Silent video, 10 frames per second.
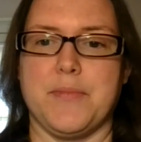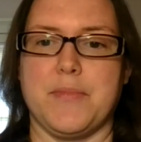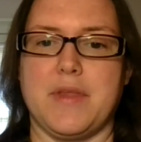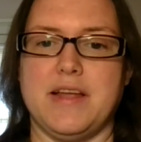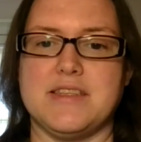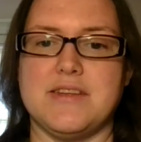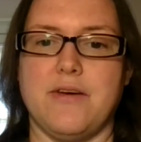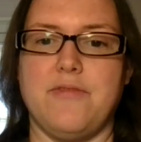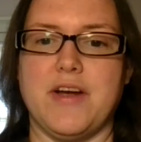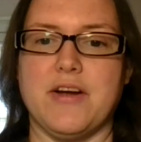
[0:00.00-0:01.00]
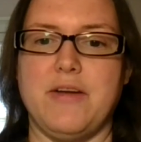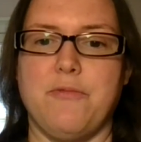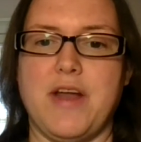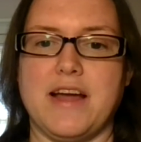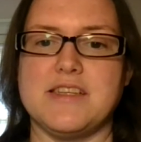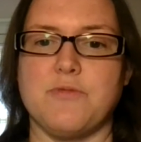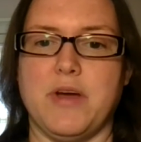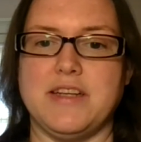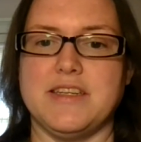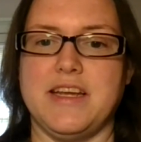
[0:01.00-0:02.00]
It's a very nice
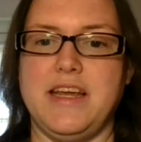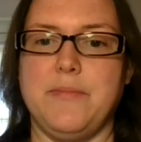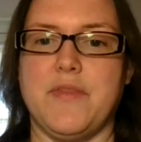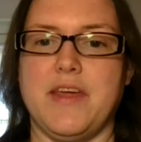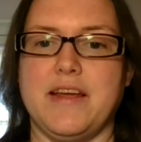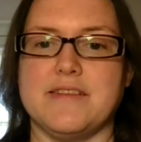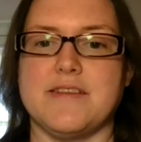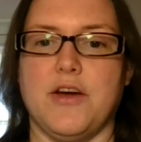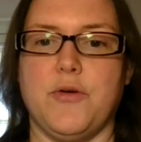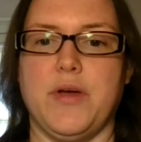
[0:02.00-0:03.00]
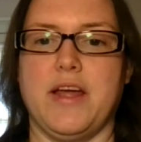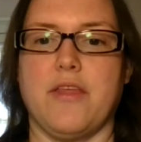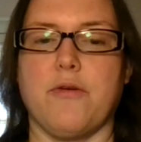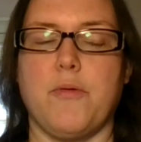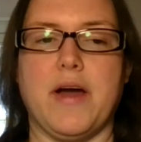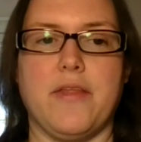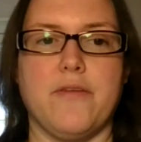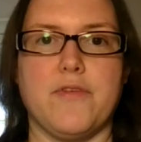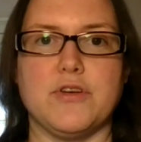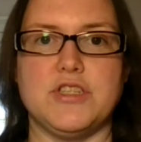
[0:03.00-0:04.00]
way to keep things going throughout the
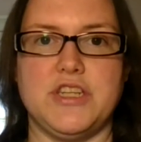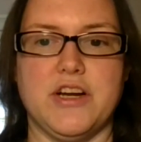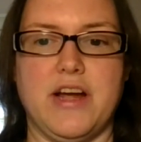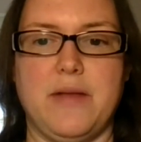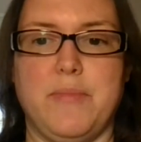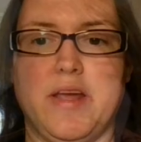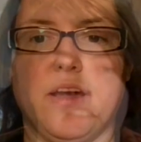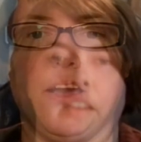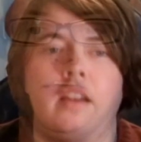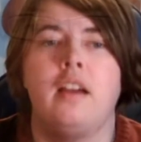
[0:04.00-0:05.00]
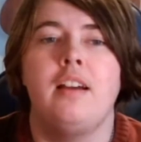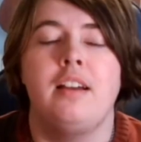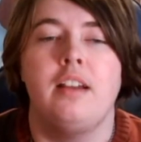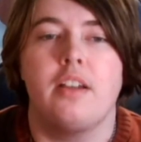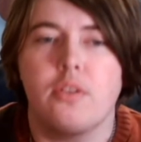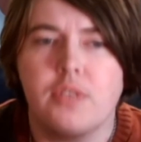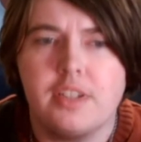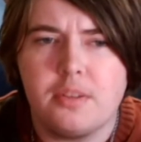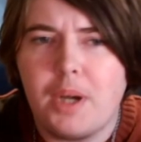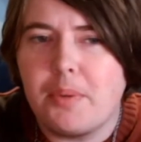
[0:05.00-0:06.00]
first year and beyond. The
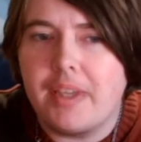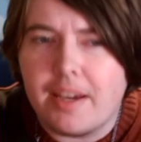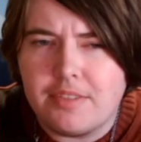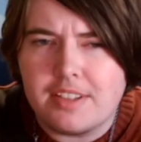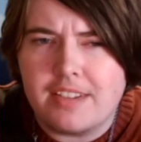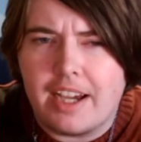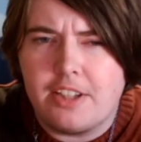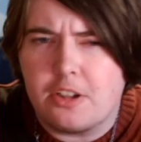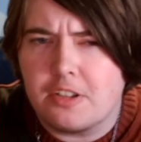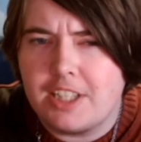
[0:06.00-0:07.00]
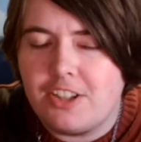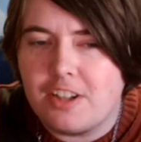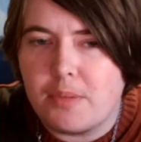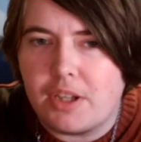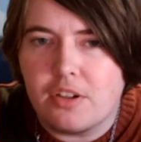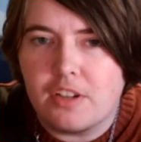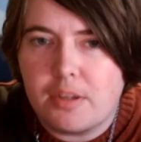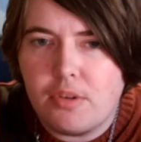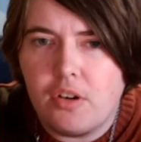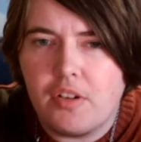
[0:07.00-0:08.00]
reason why we emphasize our teaching
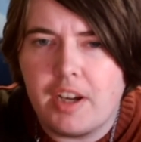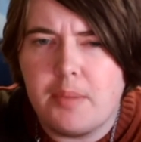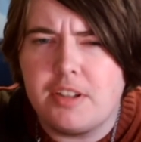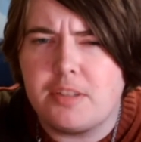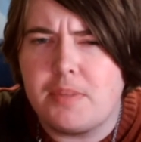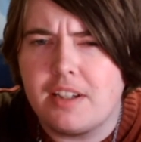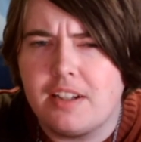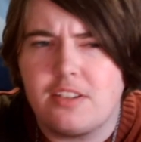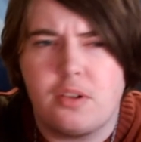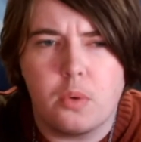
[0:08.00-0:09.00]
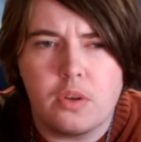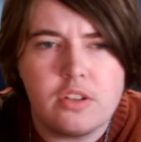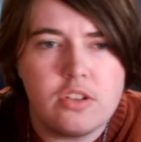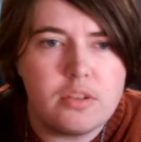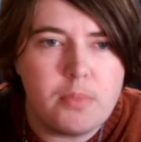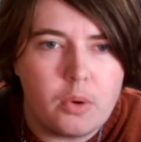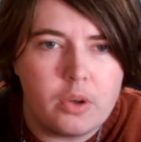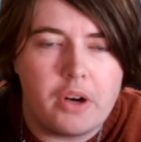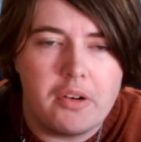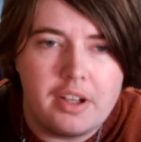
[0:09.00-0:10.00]
mentoring program is because in order to
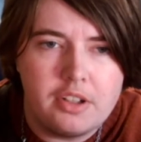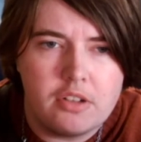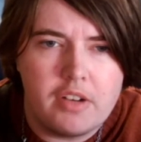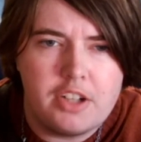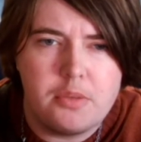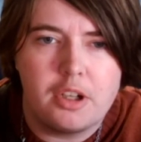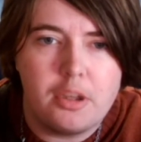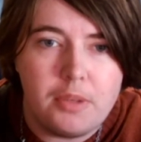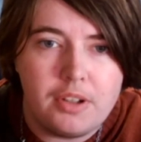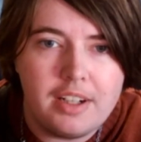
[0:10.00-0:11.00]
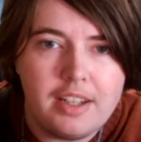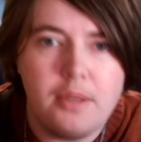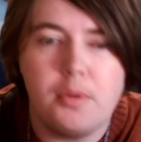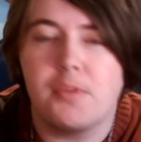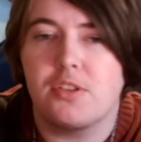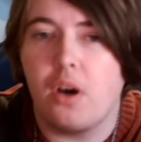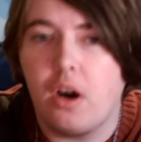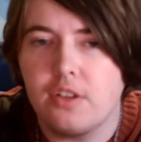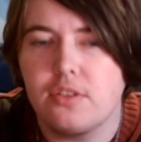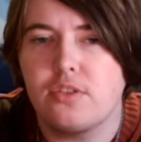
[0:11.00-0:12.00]
support our undergraduate community, we must
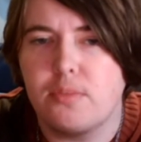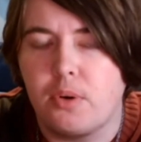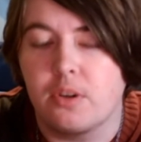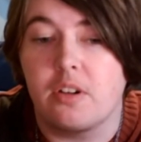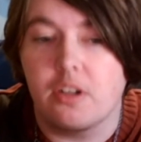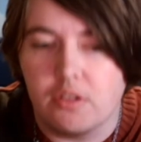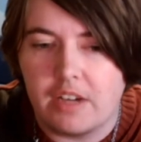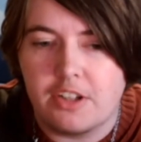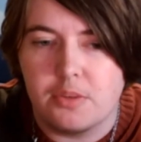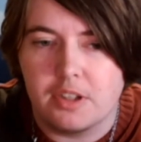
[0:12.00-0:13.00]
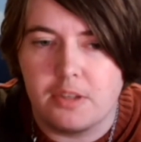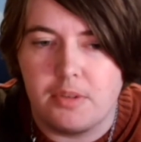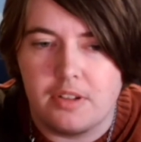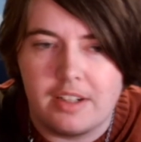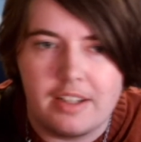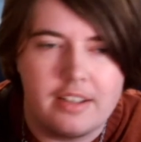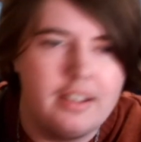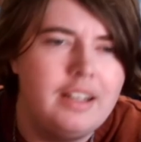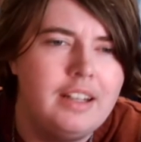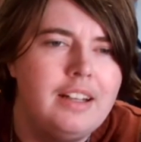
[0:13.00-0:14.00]
also support our graduate community.
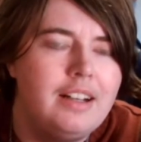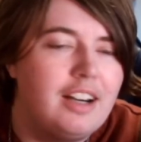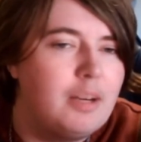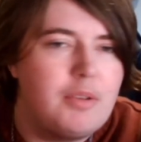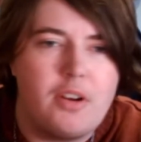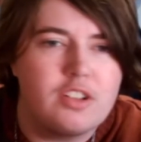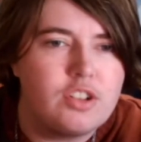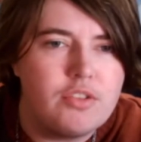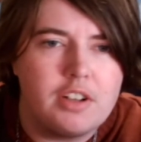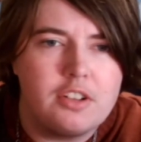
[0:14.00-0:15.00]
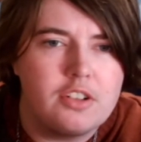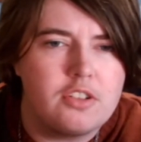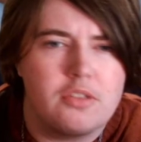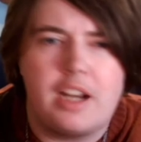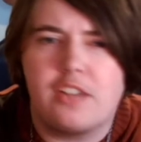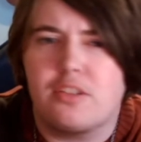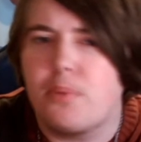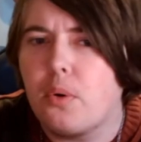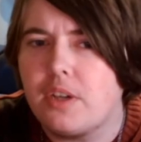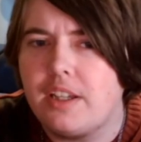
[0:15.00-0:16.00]
If our instructors are not
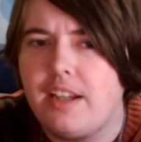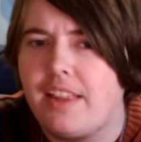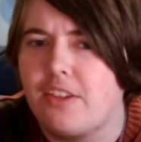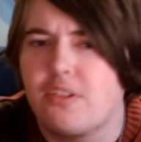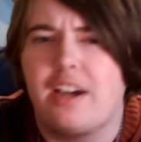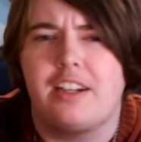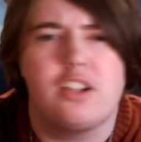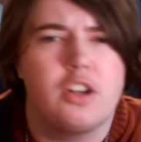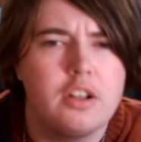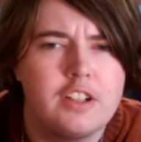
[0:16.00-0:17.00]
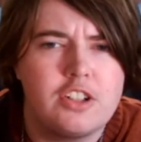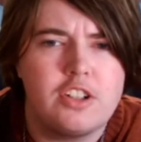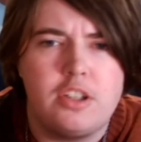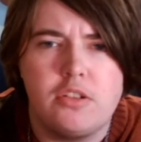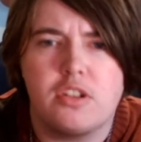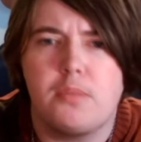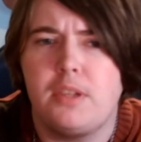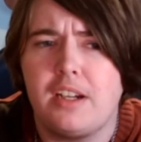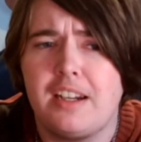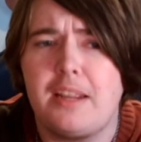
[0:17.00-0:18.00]
supported and they're not encouraged to use
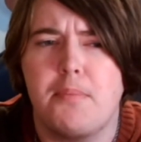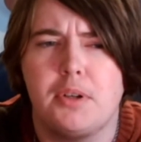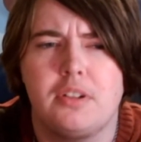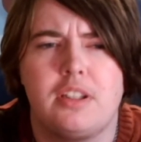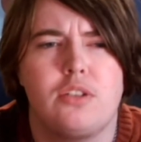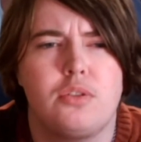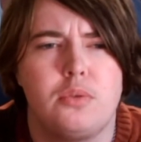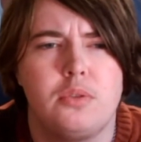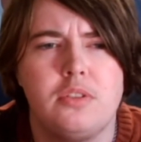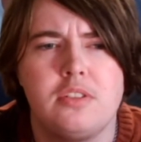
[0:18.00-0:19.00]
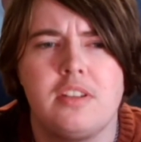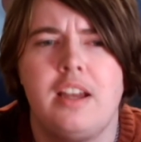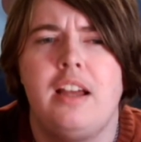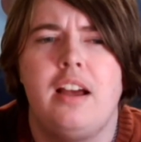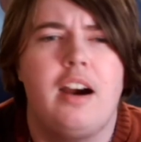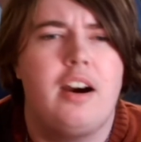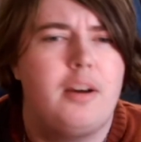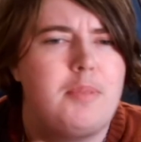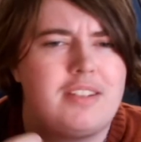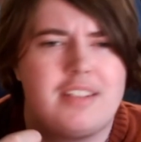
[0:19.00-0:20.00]
community building tools,
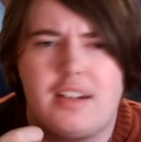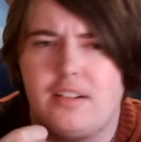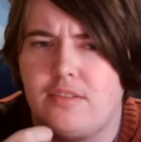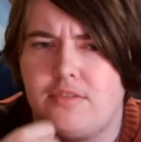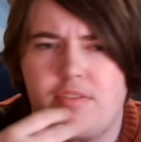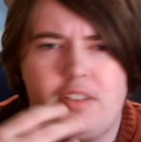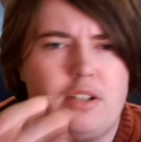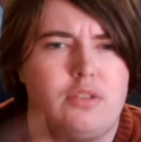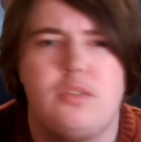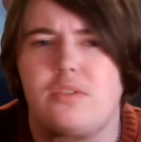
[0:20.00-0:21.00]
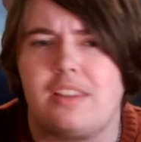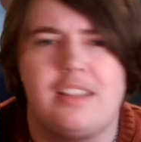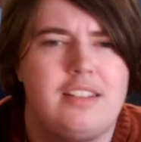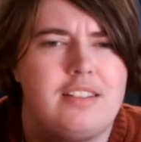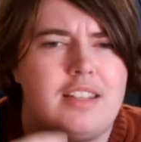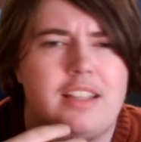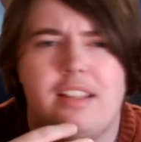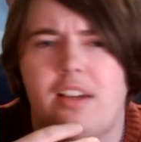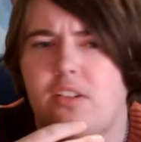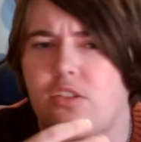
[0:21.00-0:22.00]
instead of using these
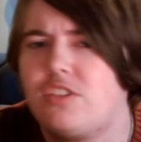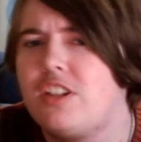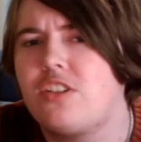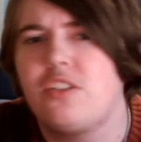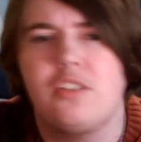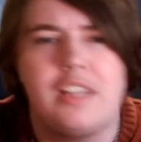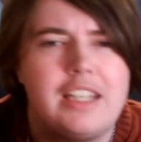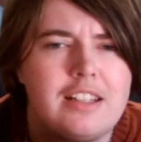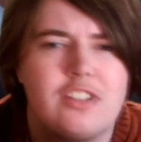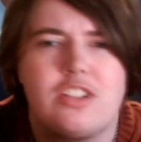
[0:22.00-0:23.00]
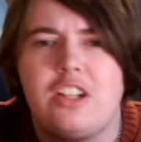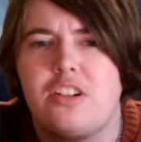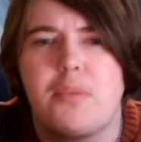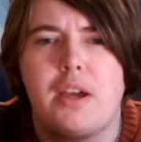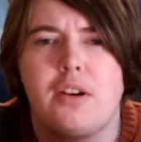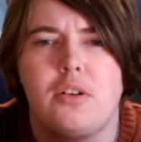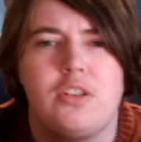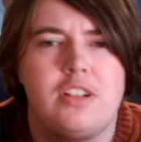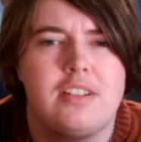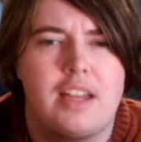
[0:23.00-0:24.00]
traditional English teaching
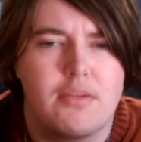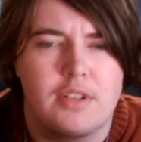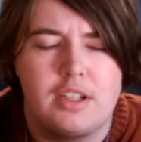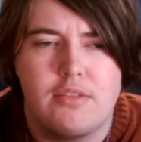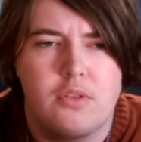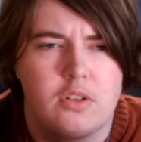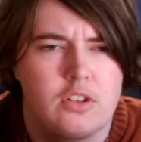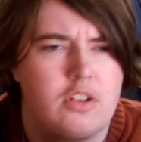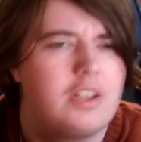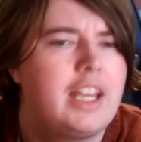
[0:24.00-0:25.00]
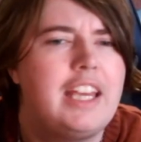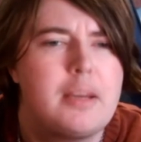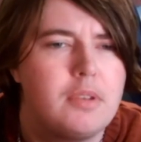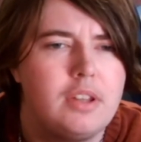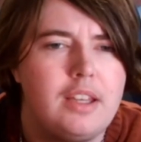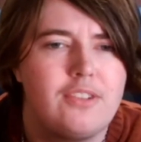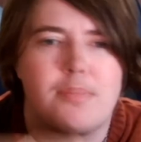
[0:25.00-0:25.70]
pedagogies that reinforce archaic beliefs